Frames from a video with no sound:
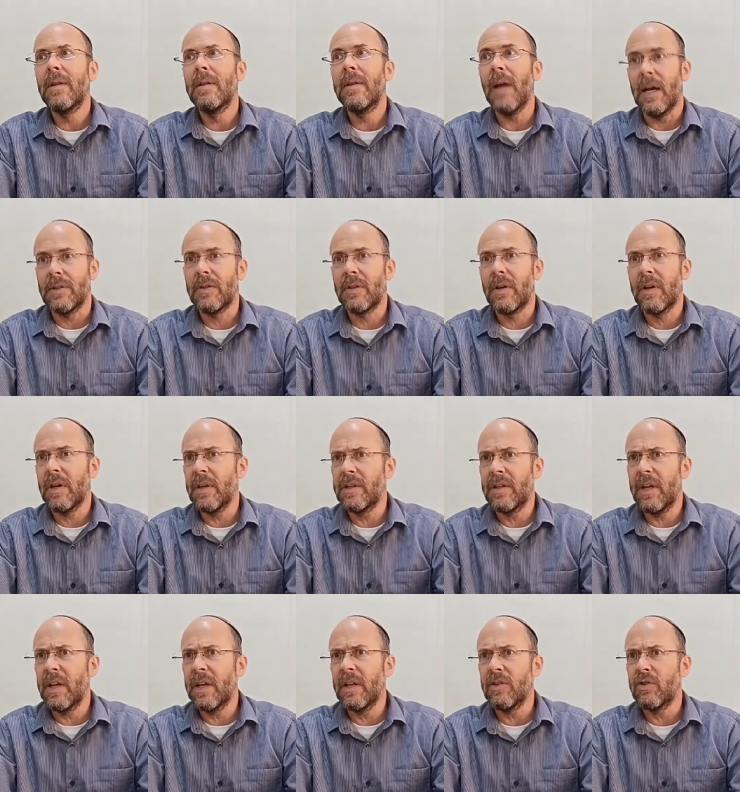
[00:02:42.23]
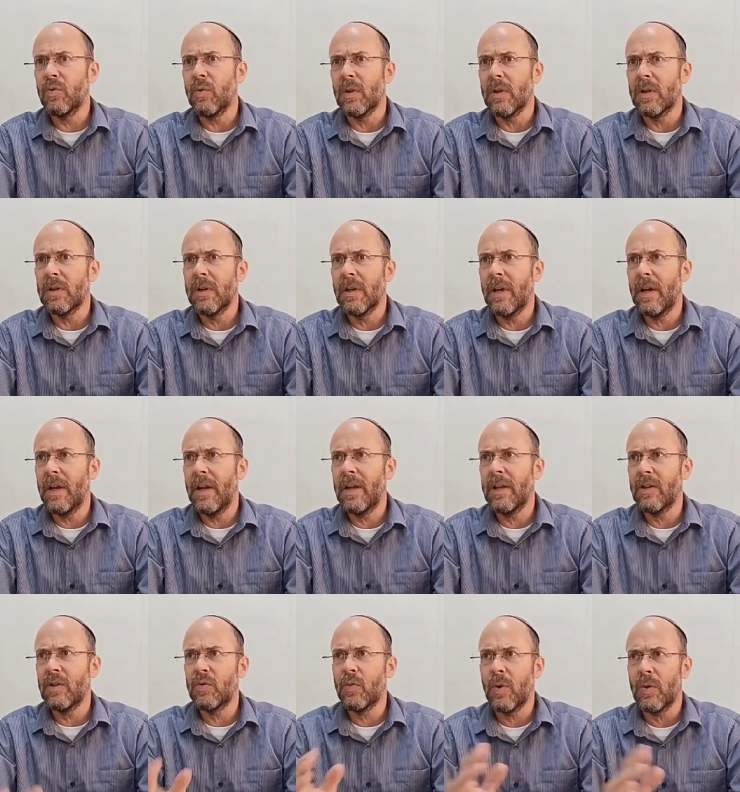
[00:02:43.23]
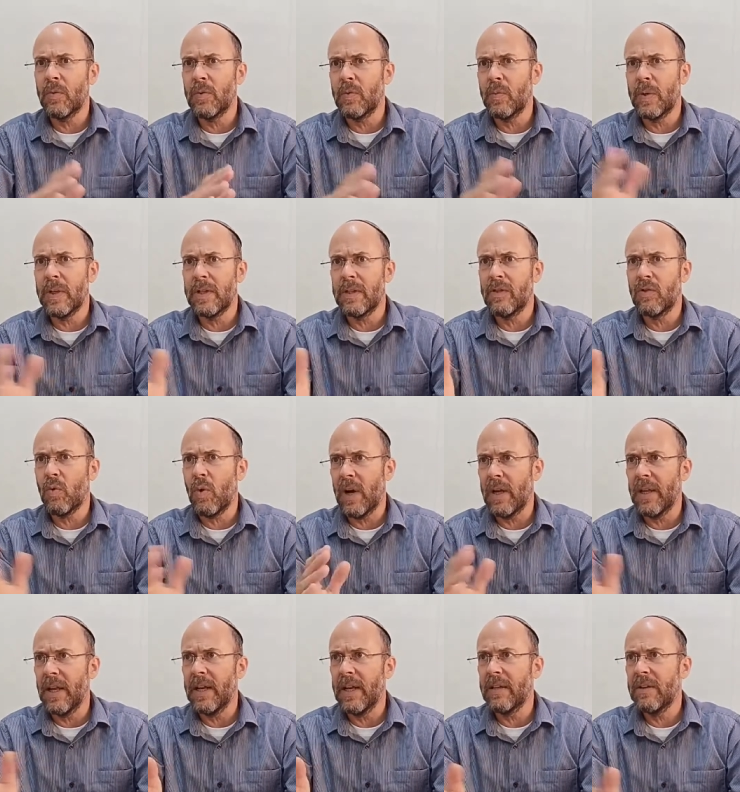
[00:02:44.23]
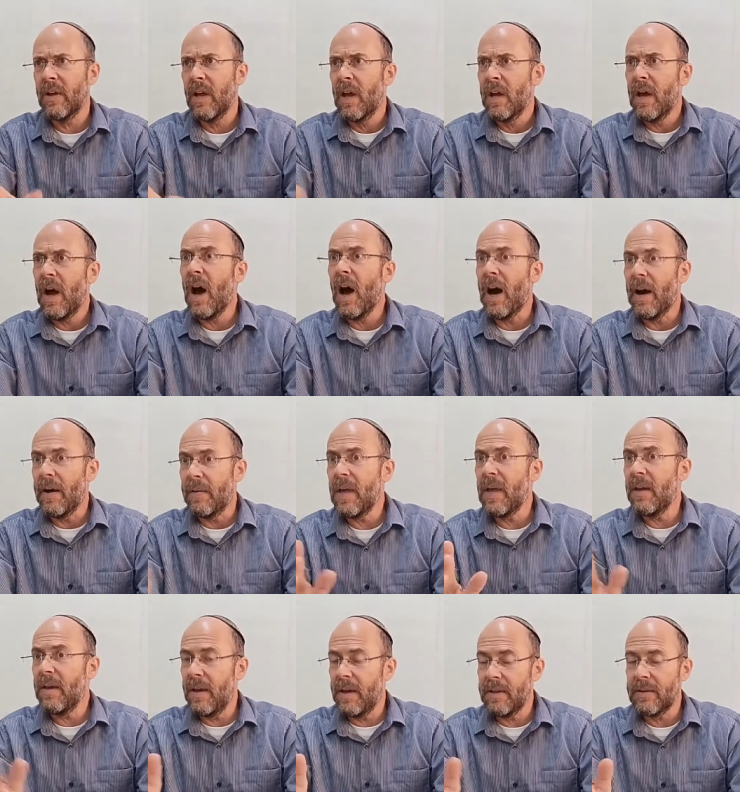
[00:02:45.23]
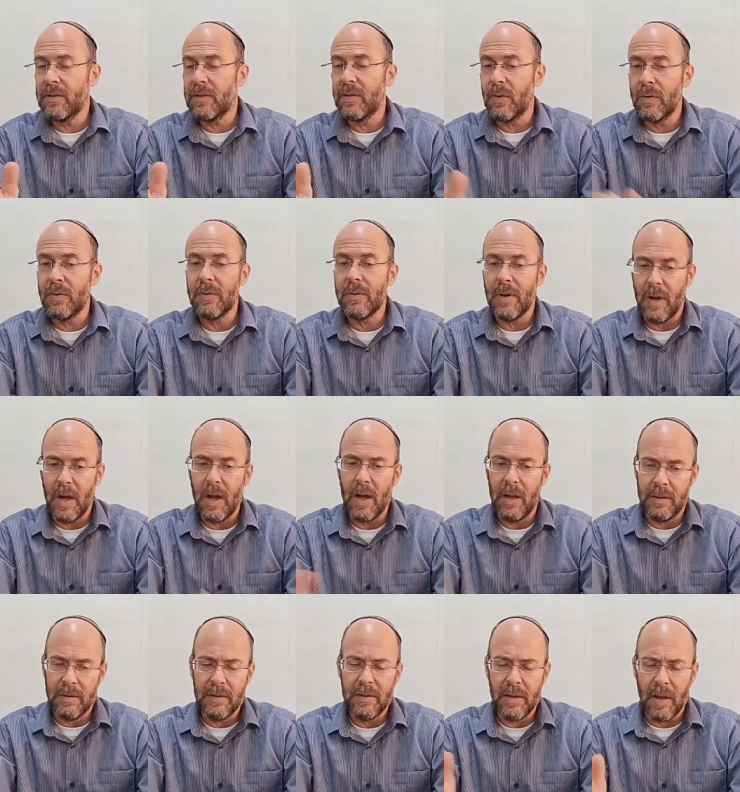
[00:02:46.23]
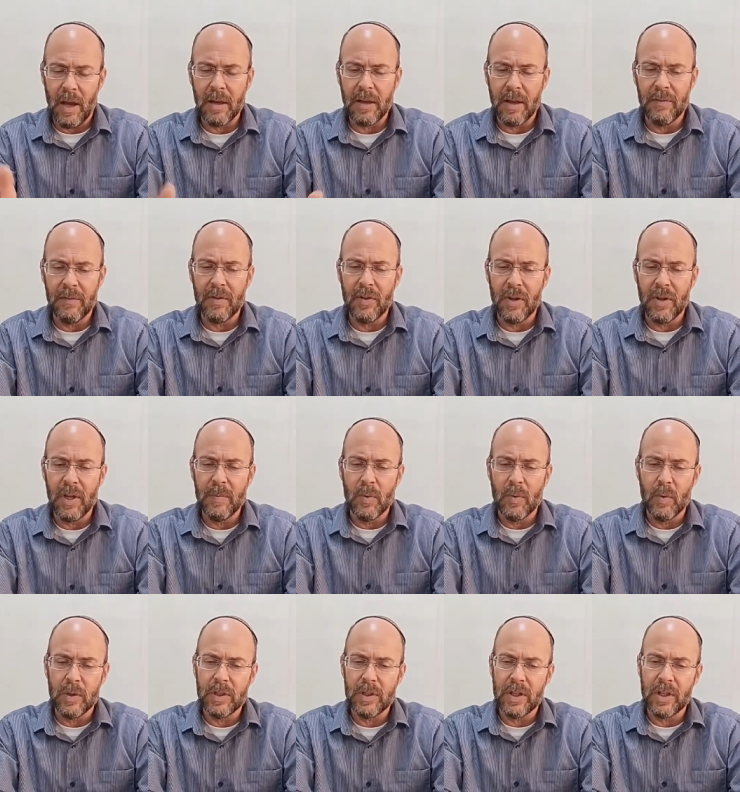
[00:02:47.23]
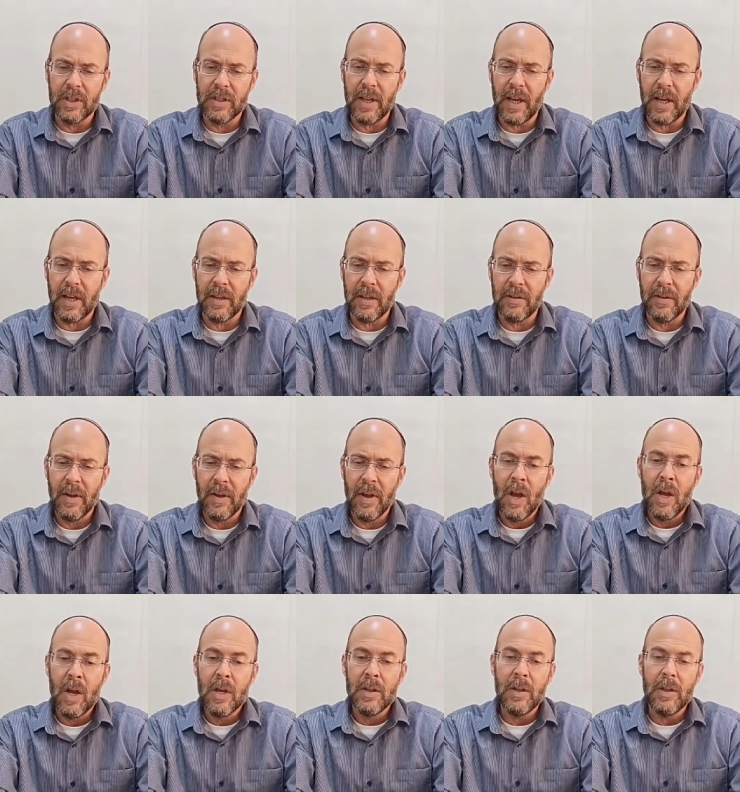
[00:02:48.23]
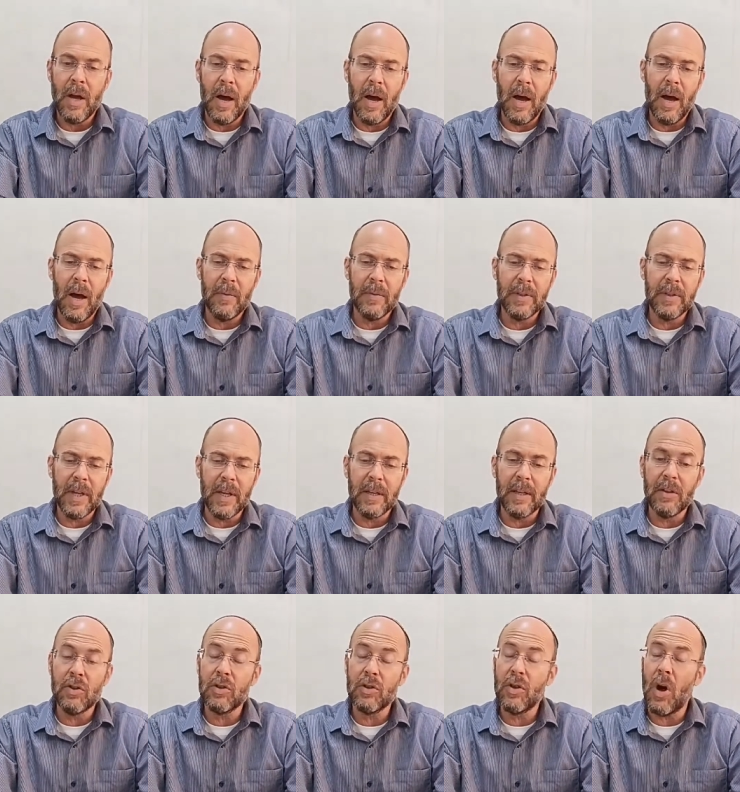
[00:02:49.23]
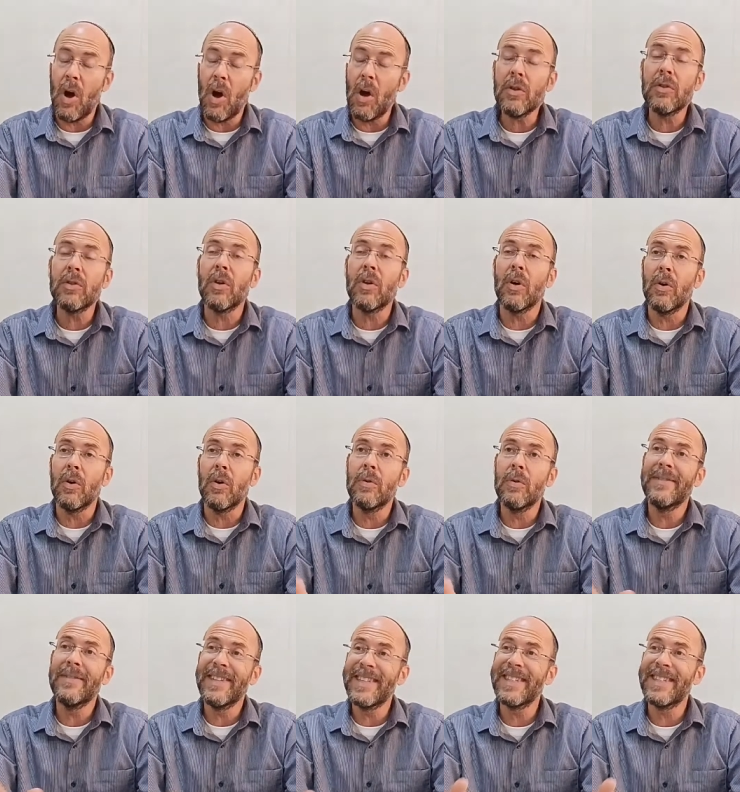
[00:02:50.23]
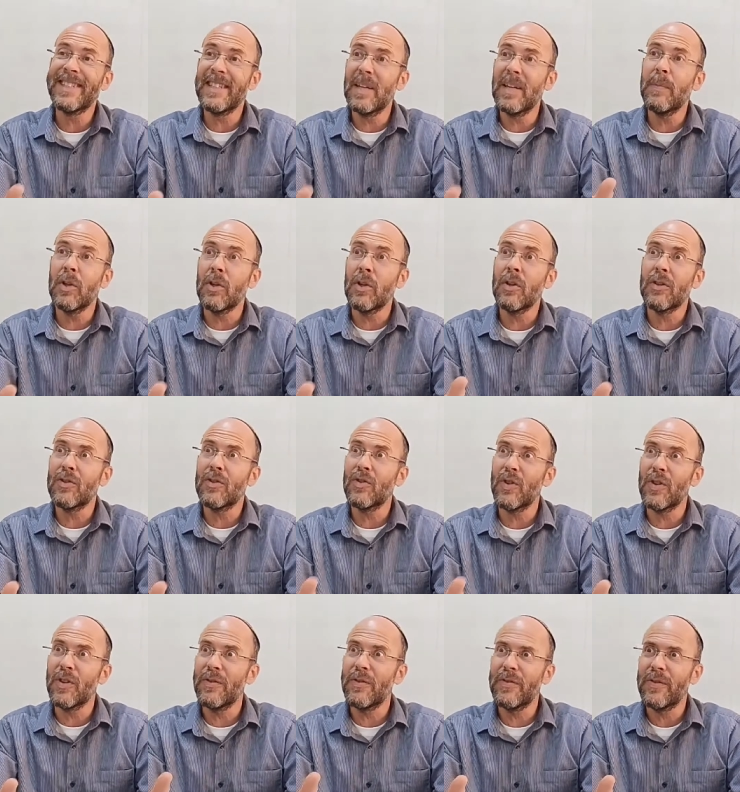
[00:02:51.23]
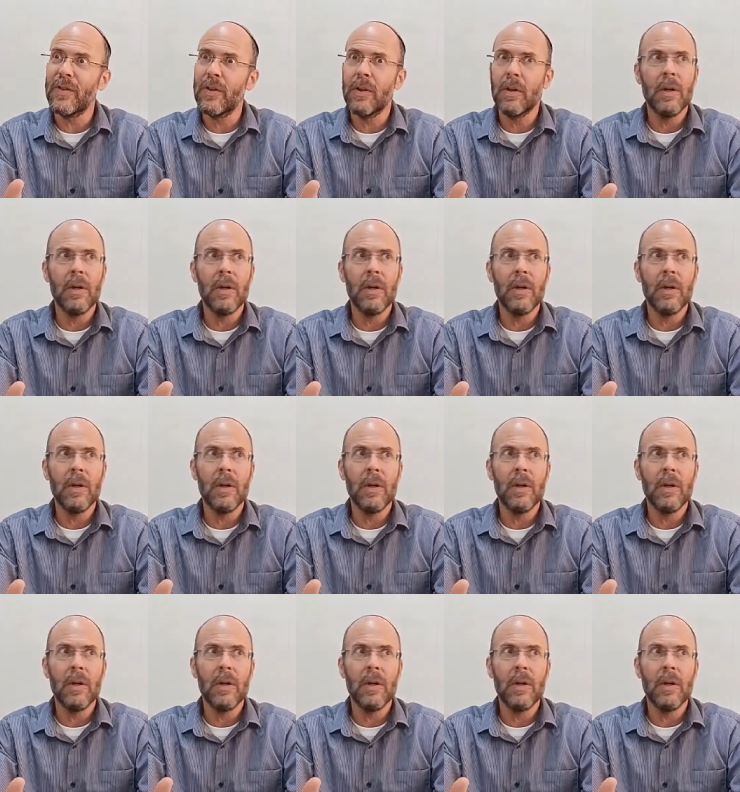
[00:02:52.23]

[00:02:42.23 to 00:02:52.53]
Dusk, it's an English word. An English word which means twilight. I'll give you the Hebrew words in a second. I was saying that there's also a similar sort of,